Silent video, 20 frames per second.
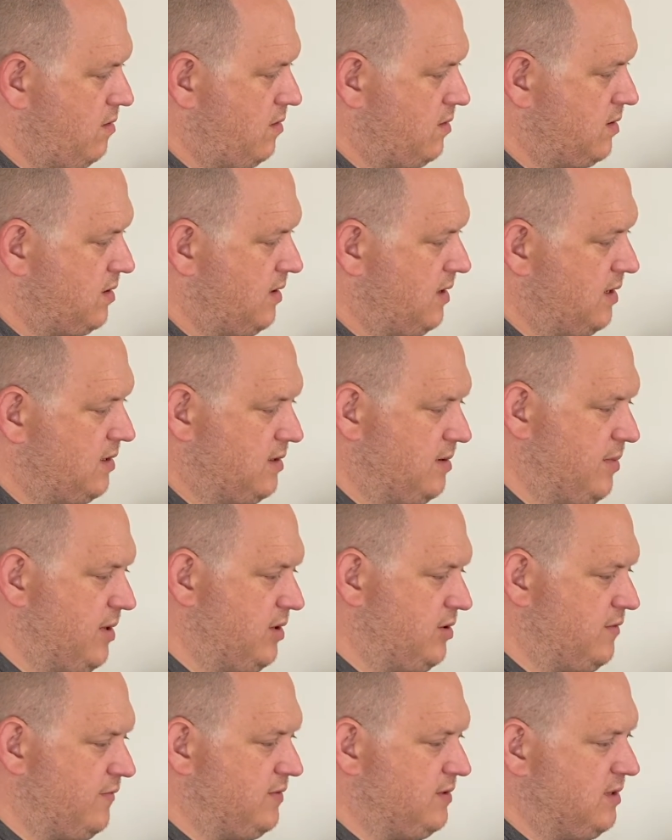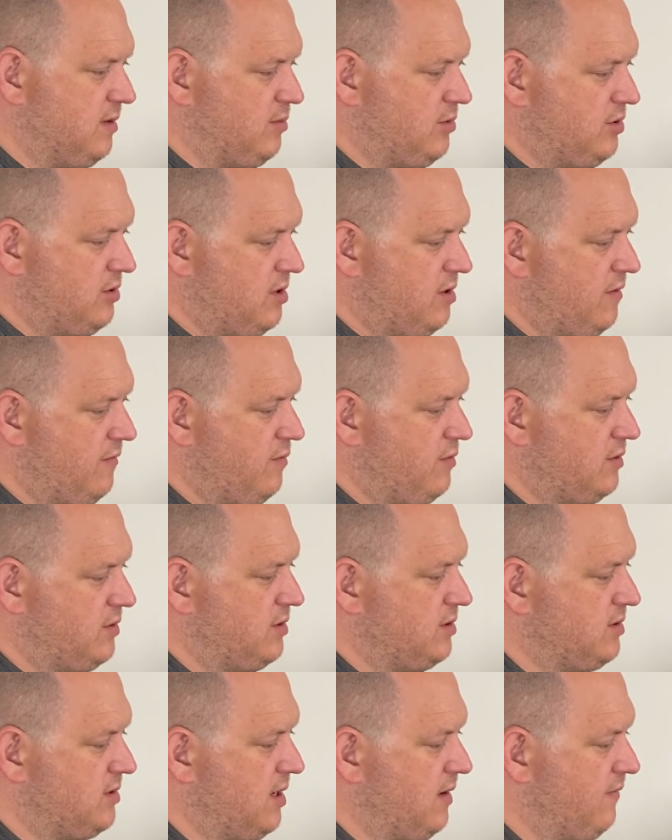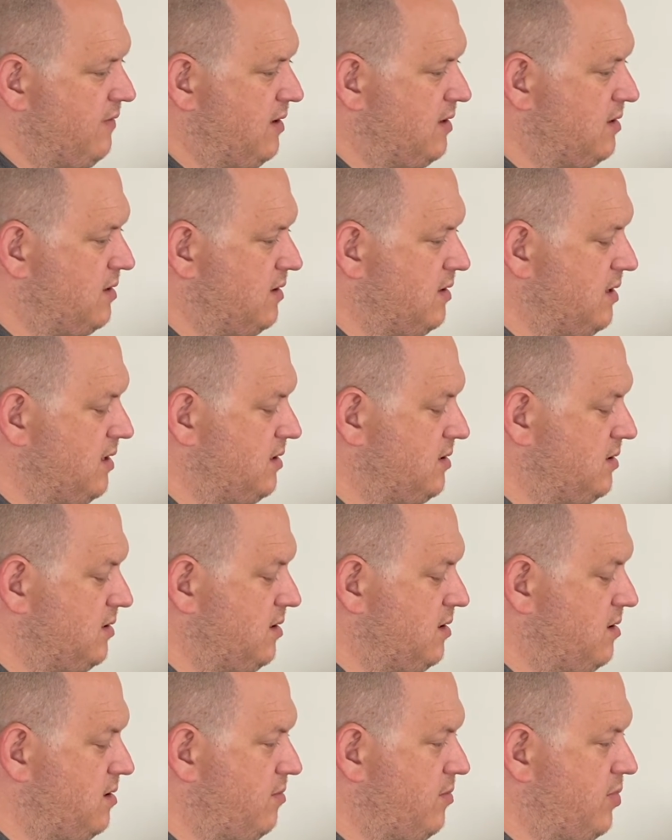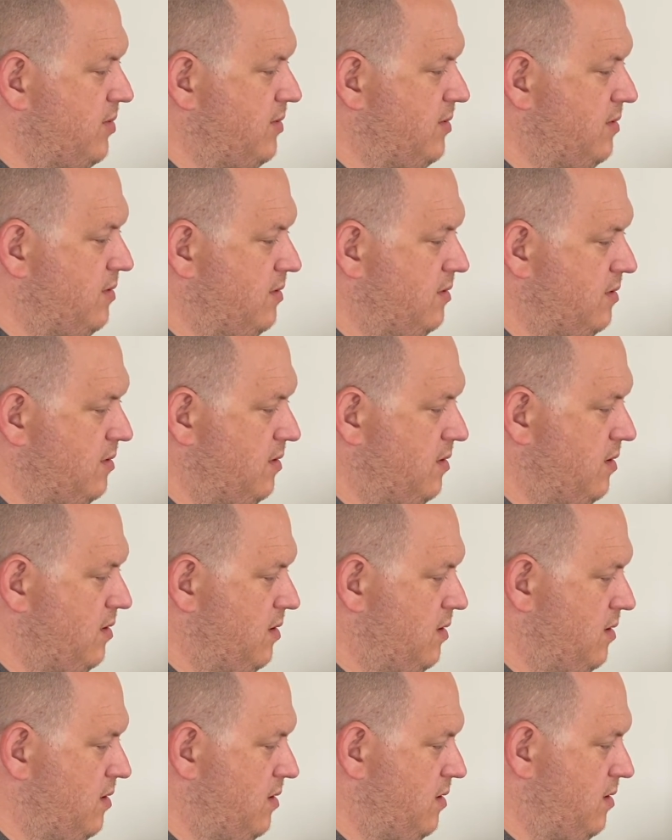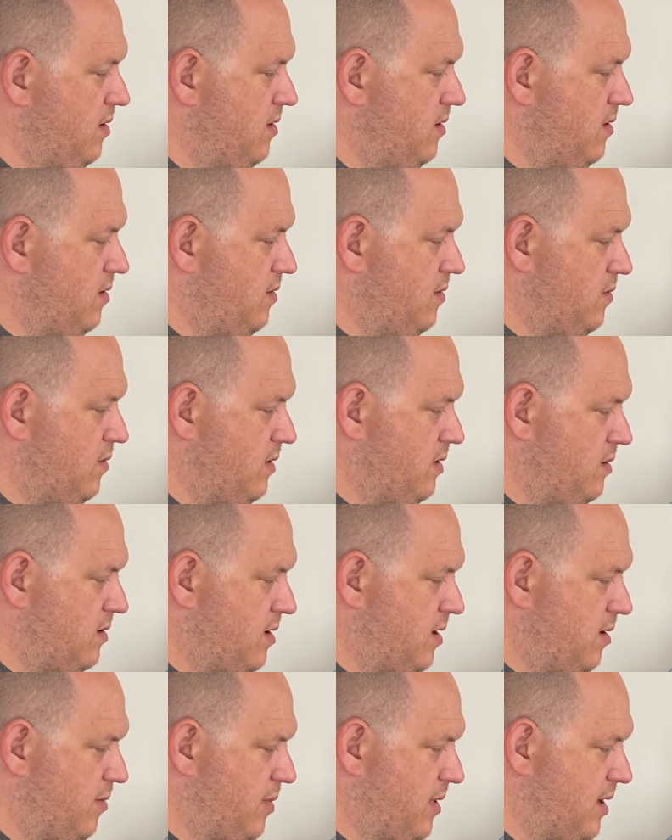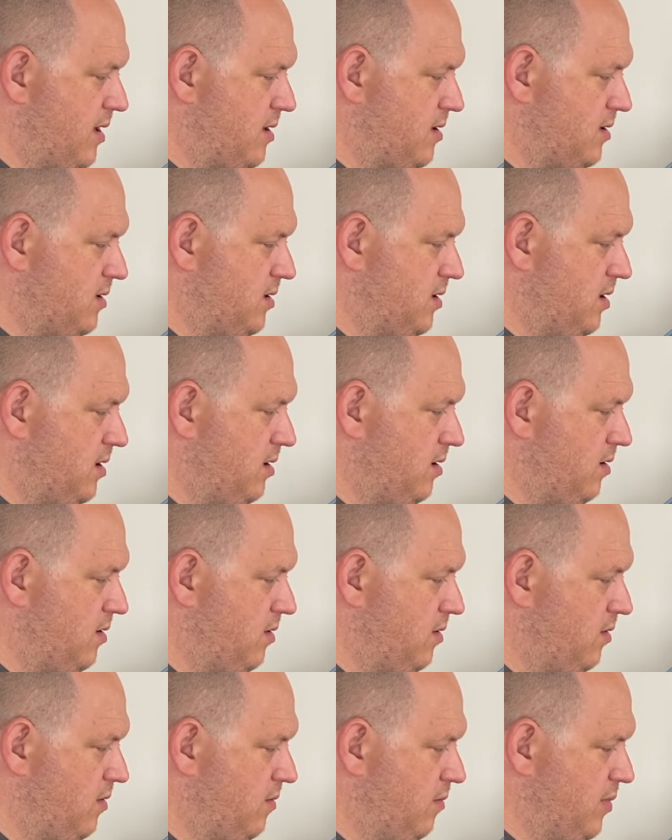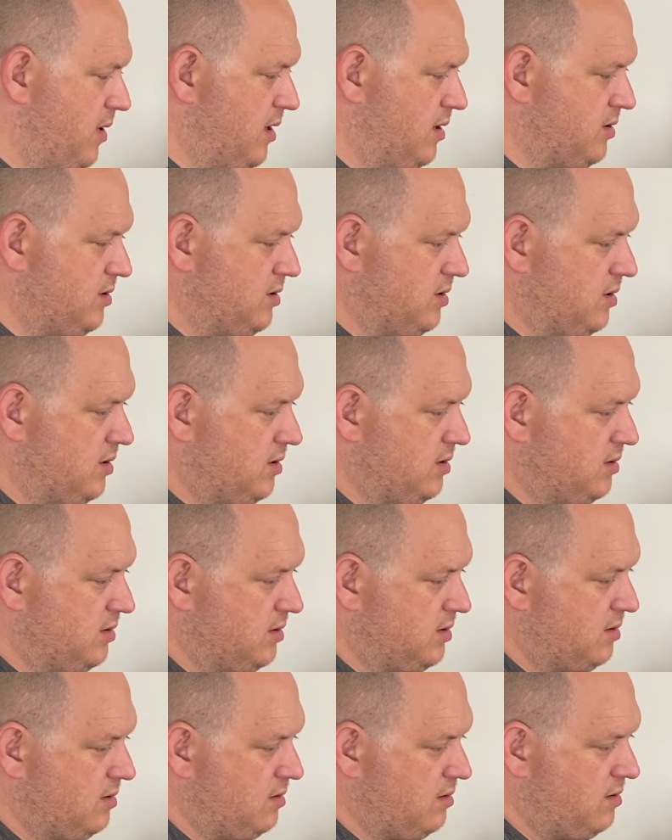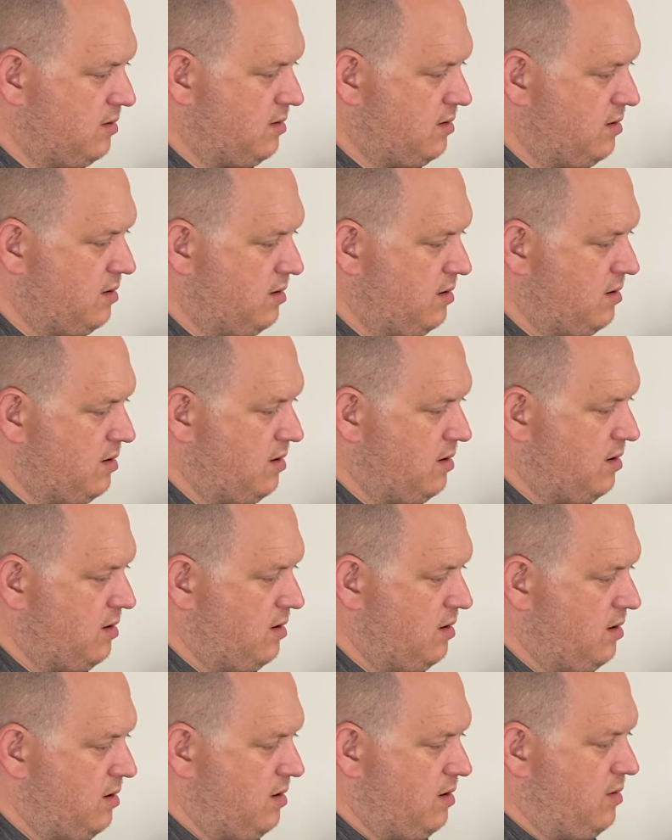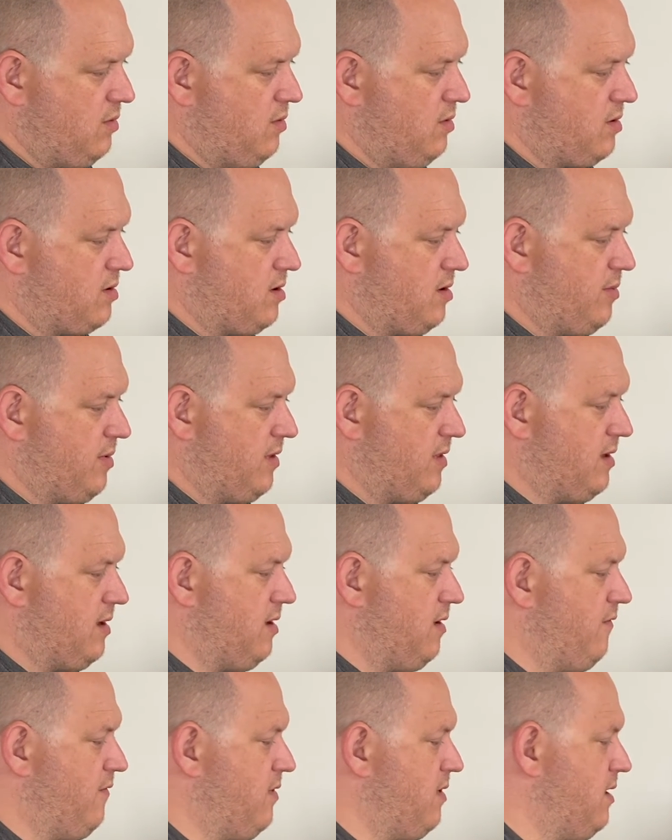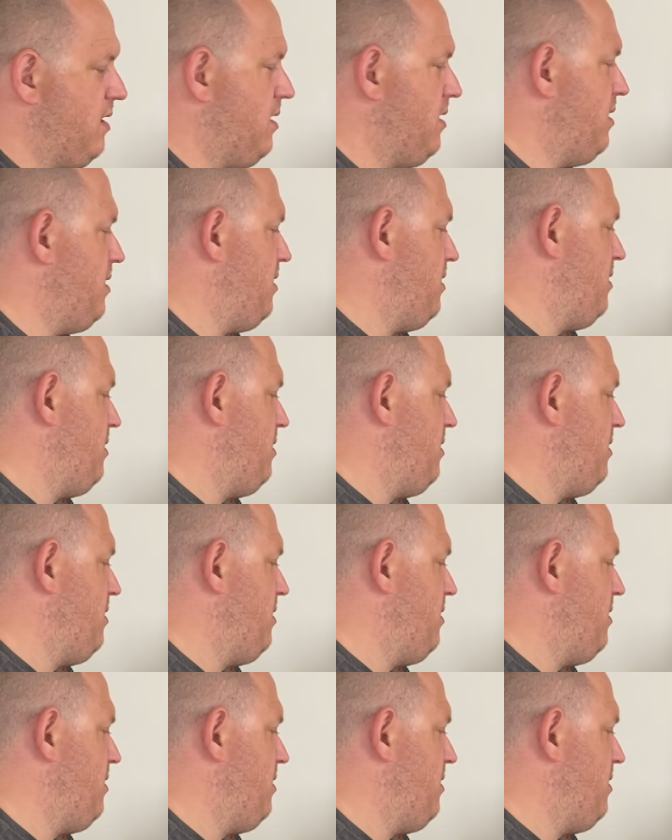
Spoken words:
so there's a picture of a zip drive. We'll just save that to the desktop. We'll go back to pictures. I'll copy that over there.